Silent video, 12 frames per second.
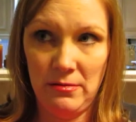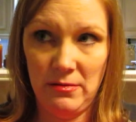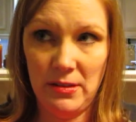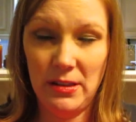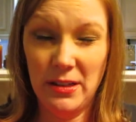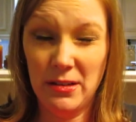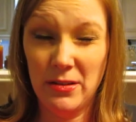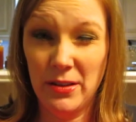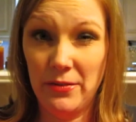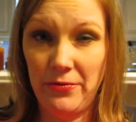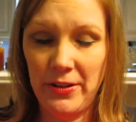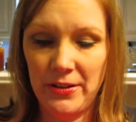click on
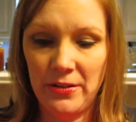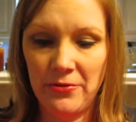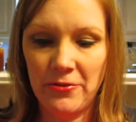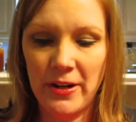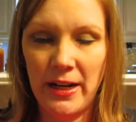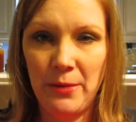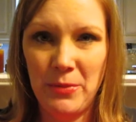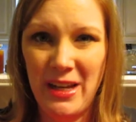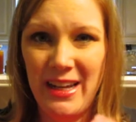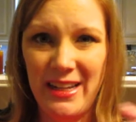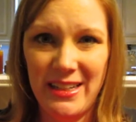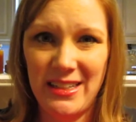the fit to frame,
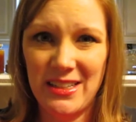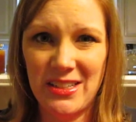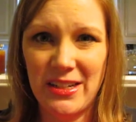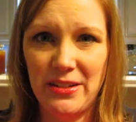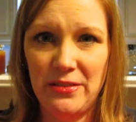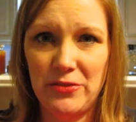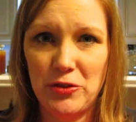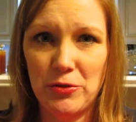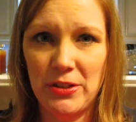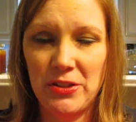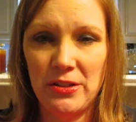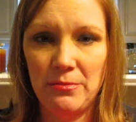it does kind of
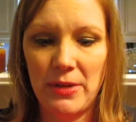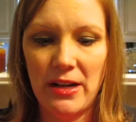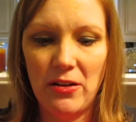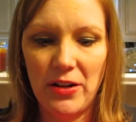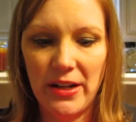stretch them out,